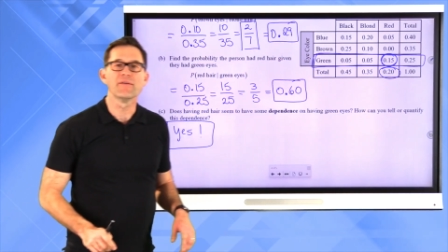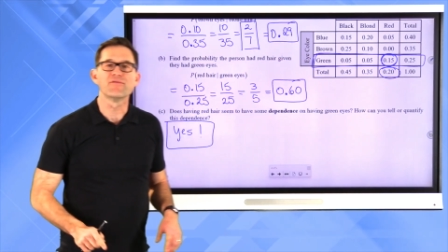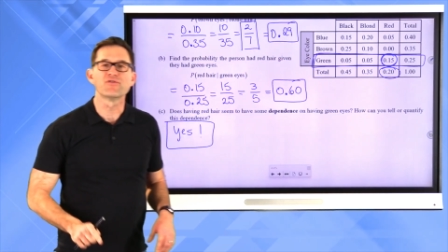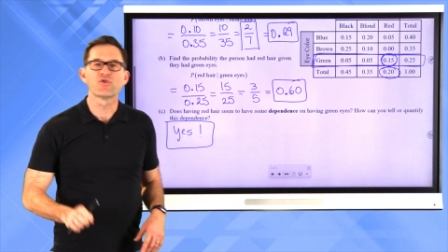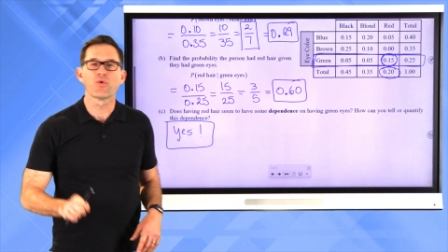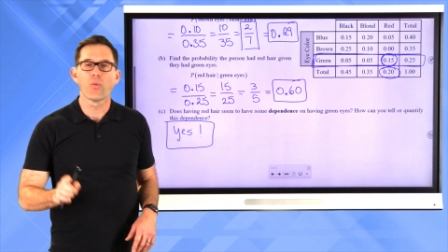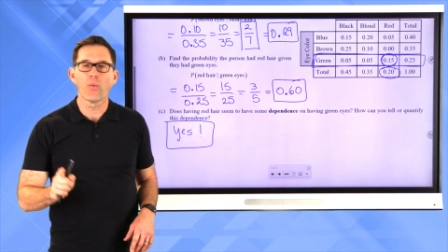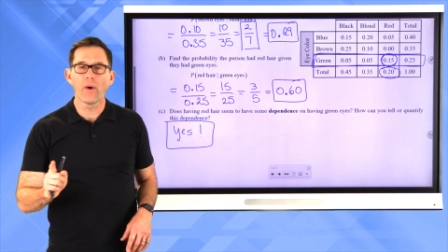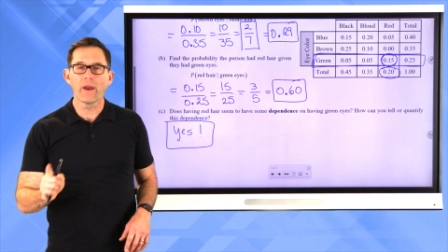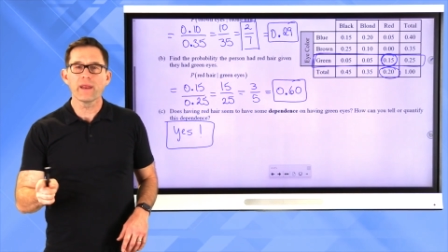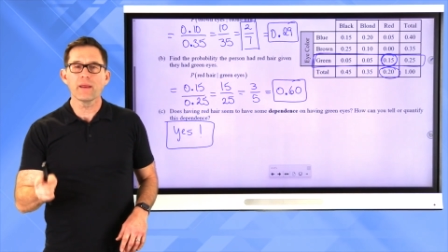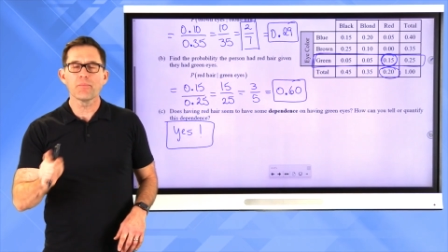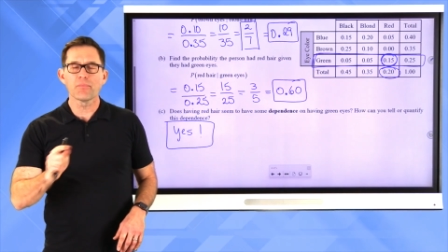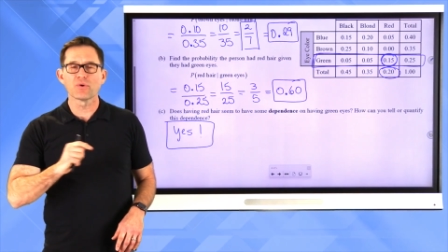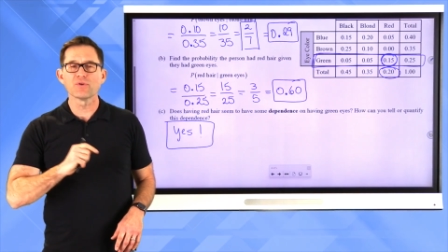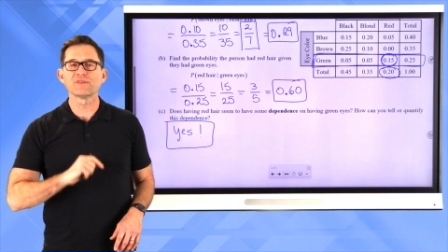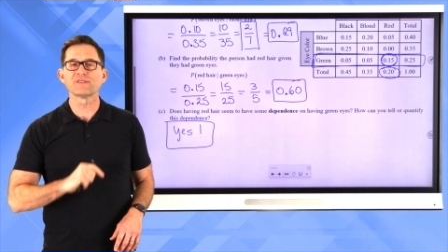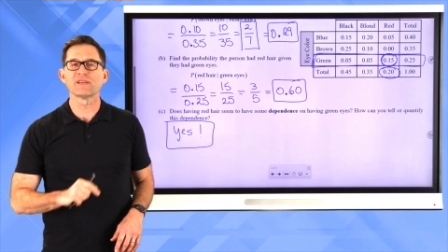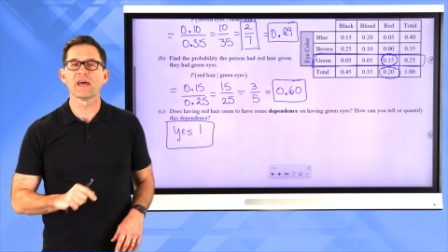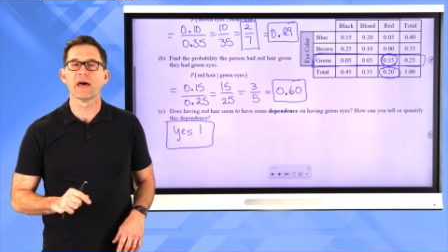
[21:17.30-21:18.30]
of
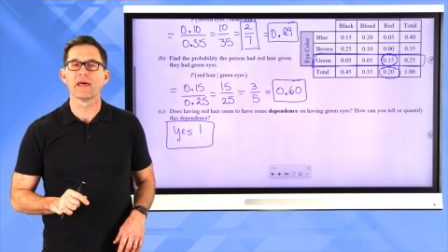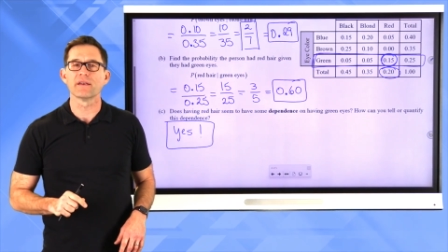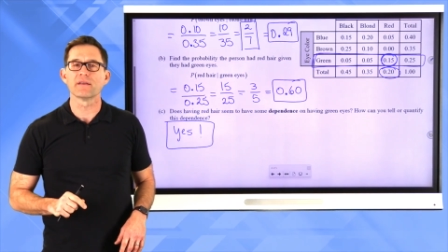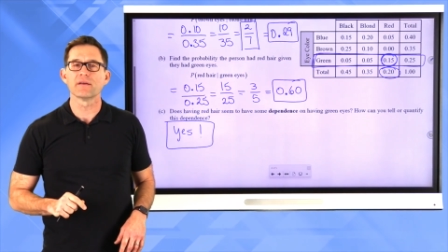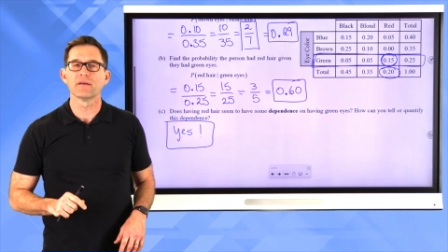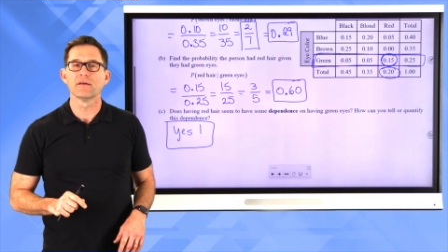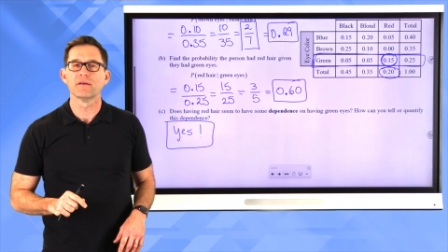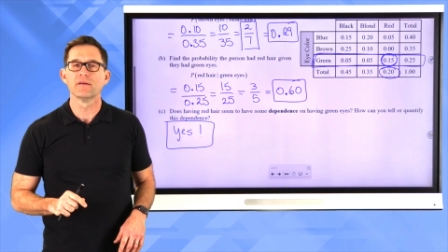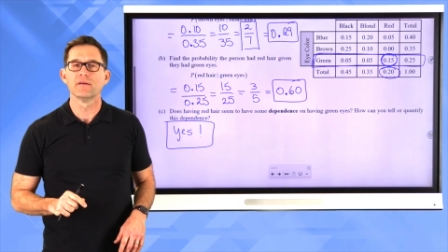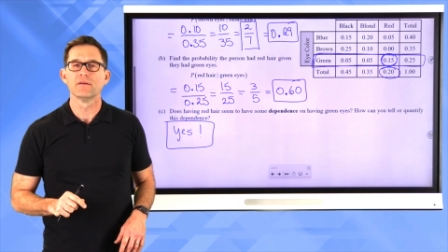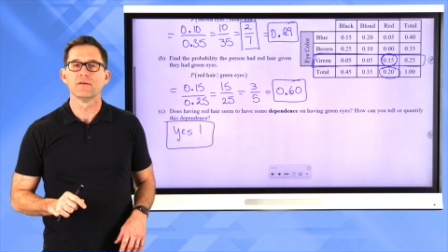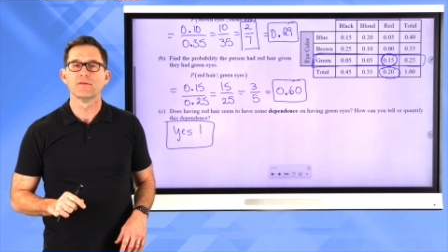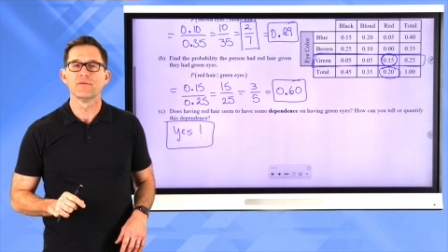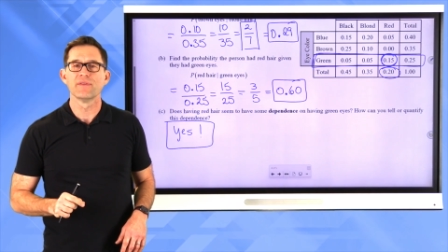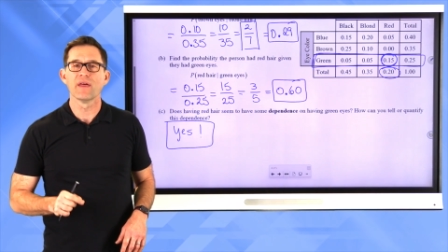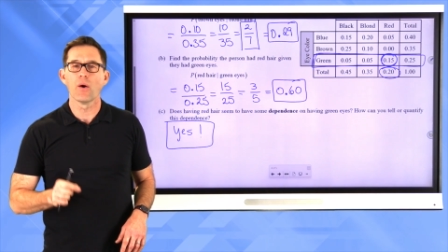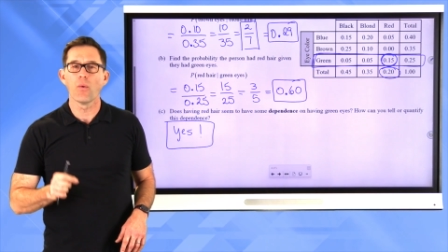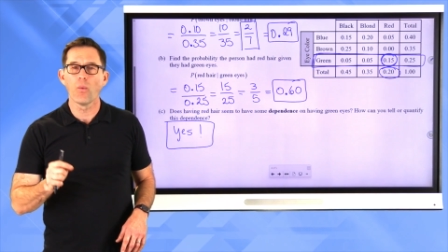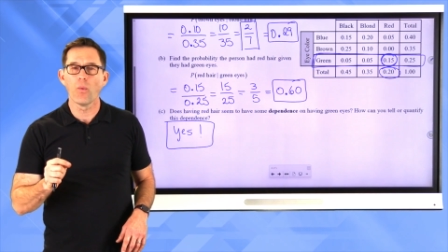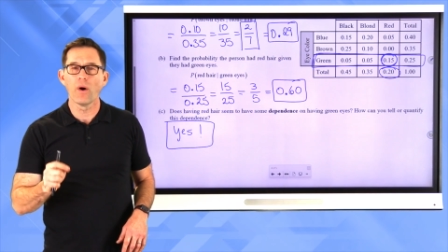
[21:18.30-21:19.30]
20%
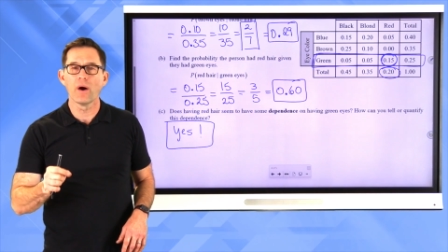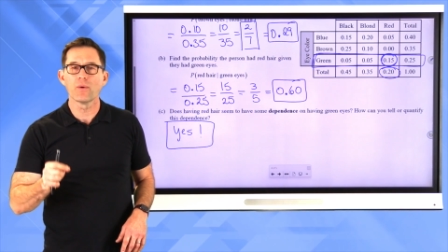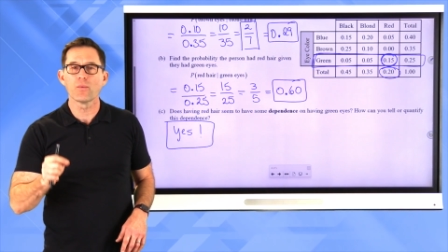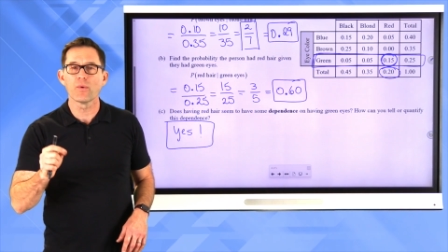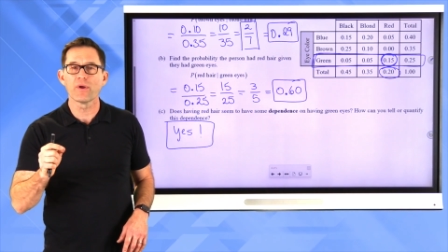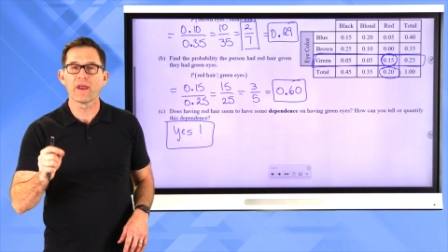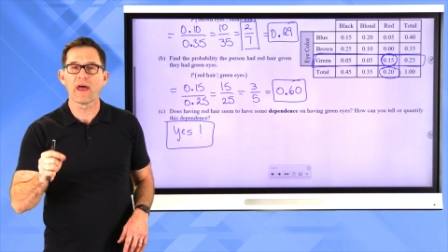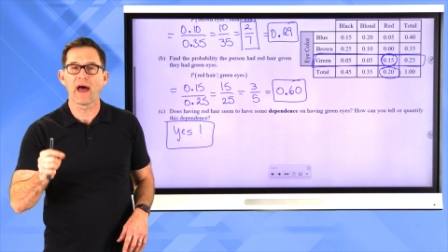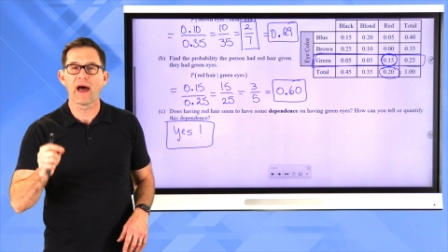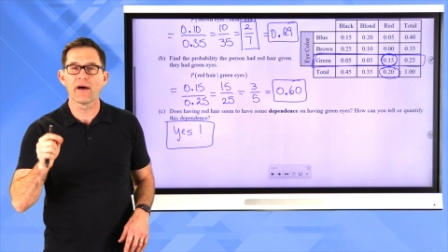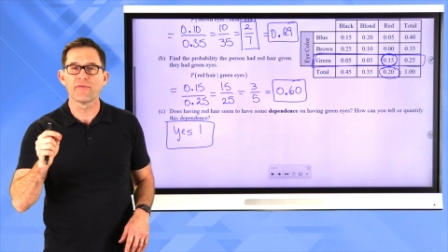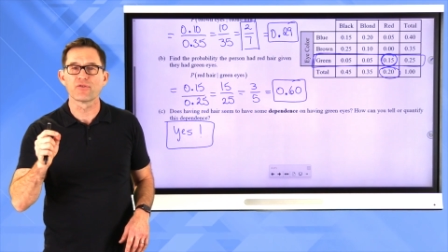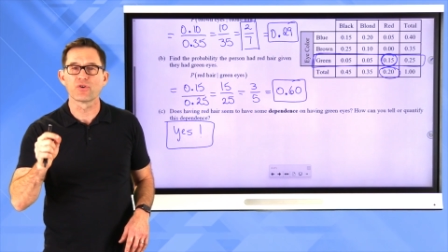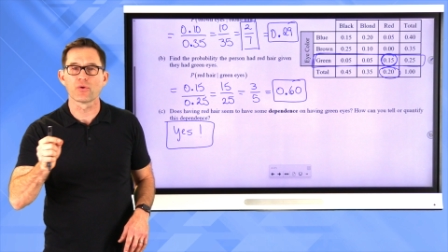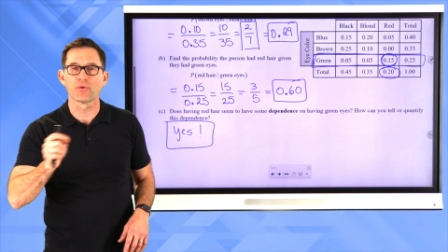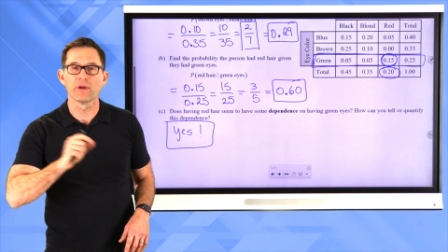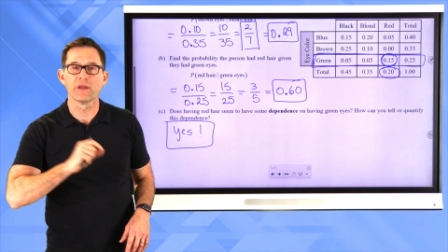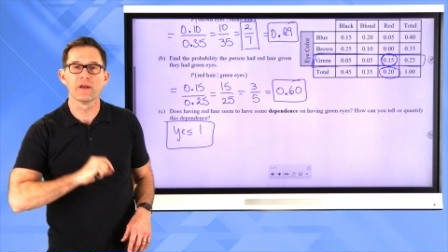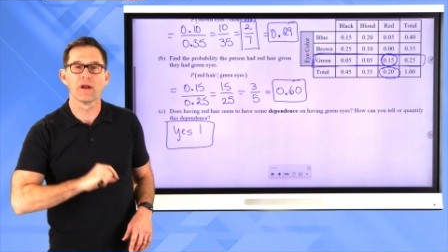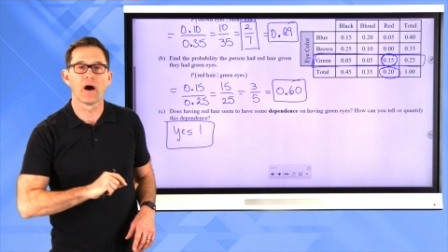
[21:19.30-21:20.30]
that one would have
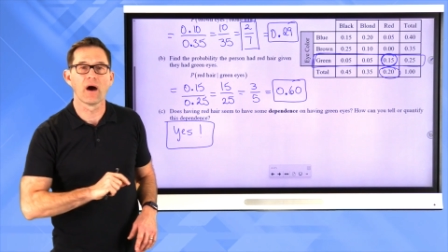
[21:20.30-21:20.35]
green